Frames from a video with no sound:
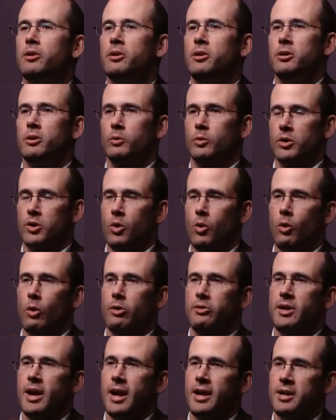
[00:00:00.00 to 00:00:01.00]
you'll
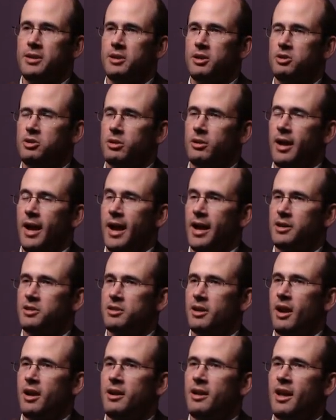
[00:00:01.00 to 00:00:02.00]
record that initial
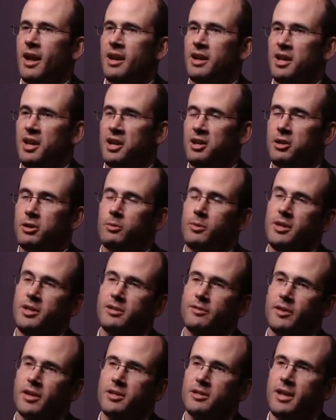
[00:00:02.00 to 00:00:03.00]
asset and increase
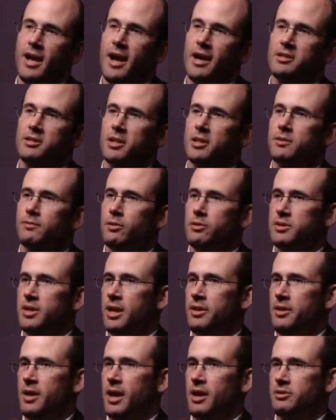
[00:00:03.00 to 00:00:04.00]
fixed assets for
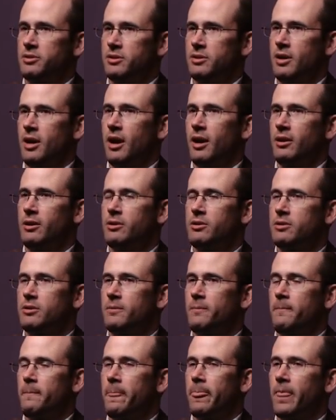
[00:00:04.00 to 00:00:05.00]
$10,000.
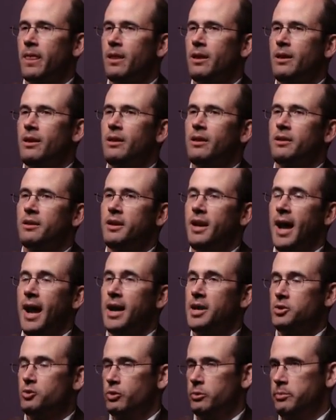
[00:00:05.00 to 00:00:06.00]

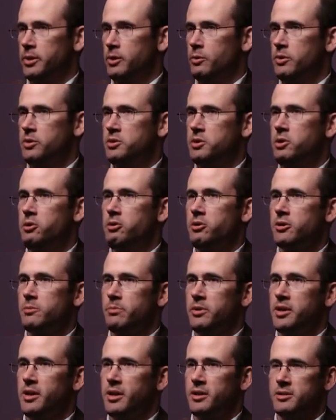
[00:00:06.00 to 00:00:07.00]
Cash will be reduced
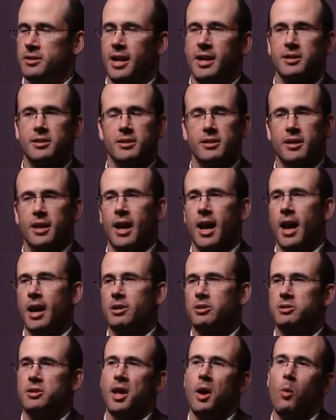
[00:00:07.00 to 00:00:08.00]
because that's the
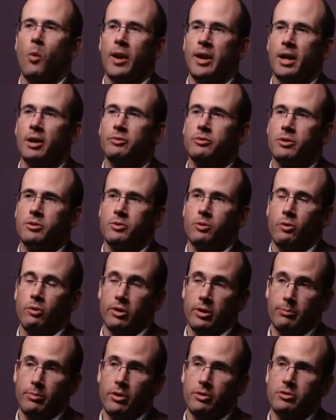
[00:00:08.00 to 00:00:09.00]
cash that went out the door
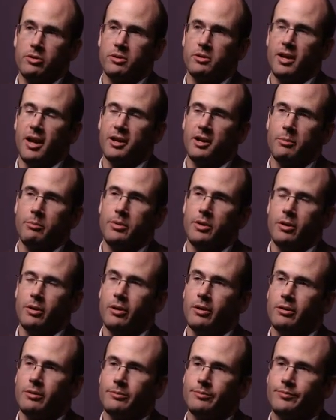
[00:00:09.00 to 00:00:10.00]
to purchase that
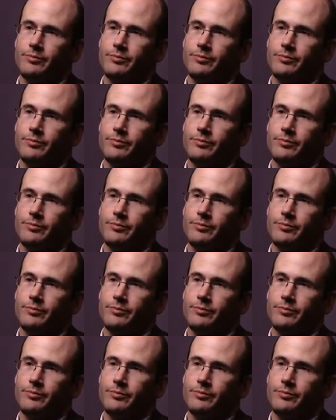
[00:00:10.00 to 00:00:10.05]
computer.